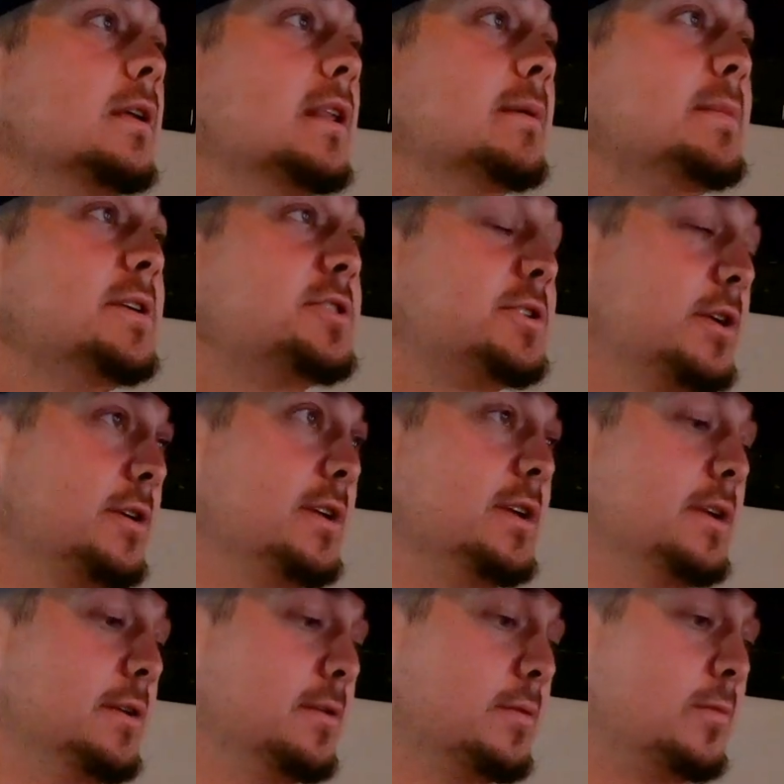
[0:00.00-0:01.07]
Let me show
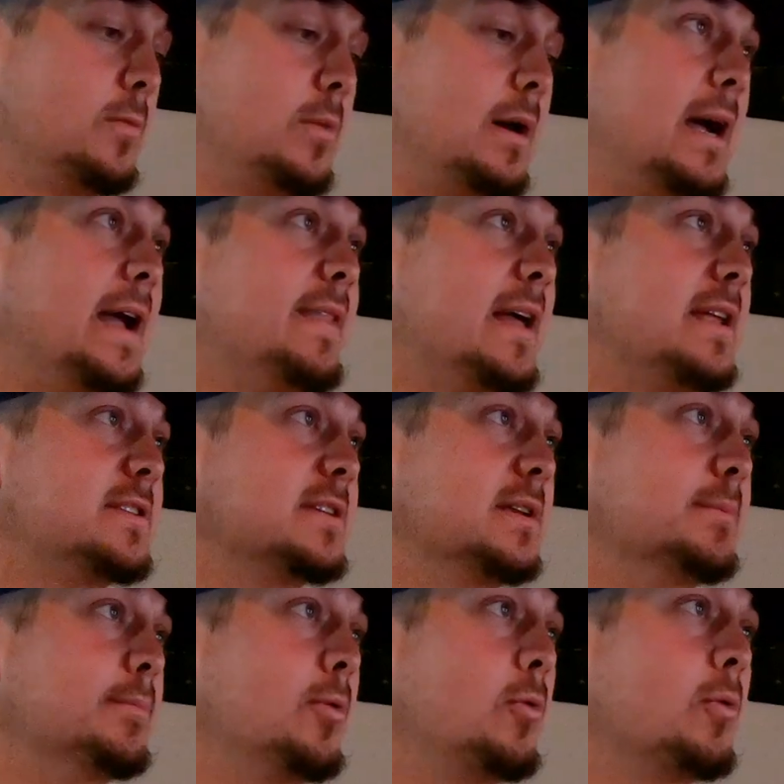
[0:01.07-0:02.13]
you why that's
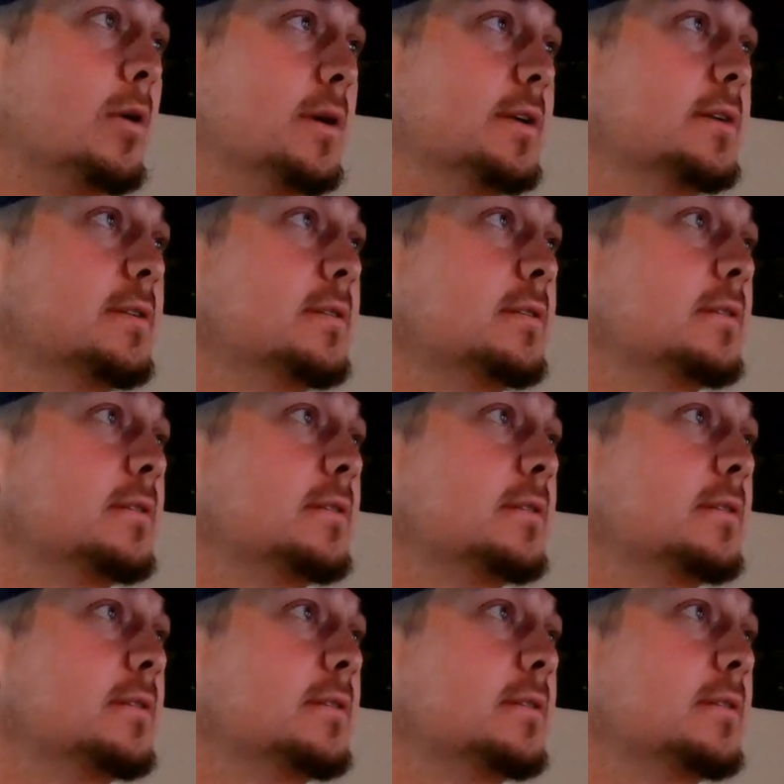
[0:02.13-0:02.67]
important.